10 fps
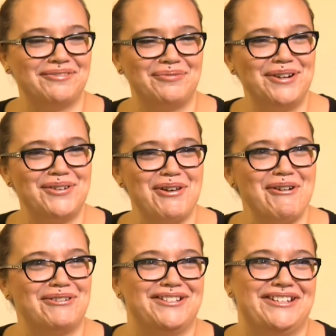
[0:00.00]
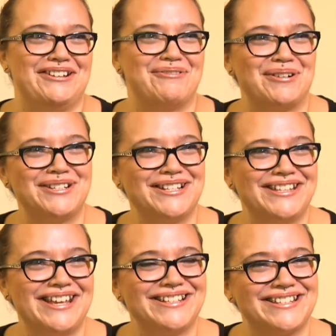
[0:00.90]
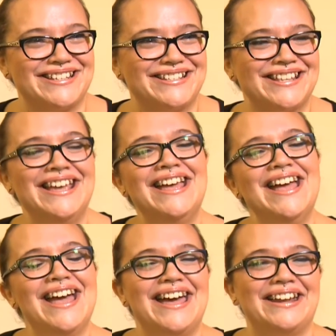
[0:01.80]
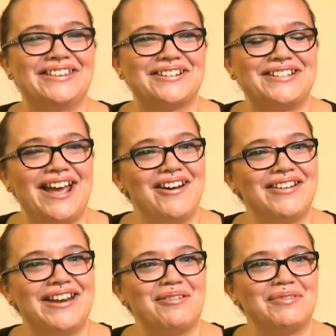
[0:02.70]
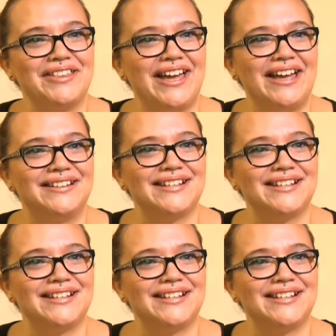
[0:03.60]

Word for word: what are those? You know, where's his laces? And I looked down and I realized